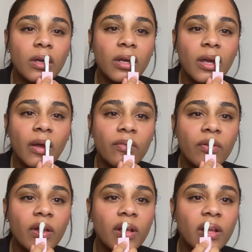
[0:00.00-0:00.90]
I feel
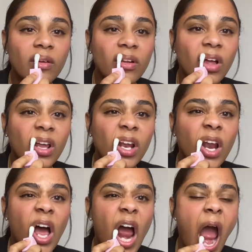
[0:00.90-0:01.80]
like lip gloss
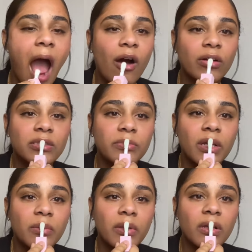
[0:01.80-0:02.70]
always make
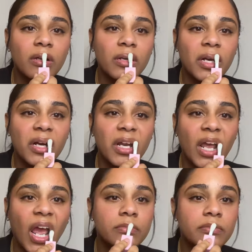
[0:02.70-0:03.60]
me look dirty.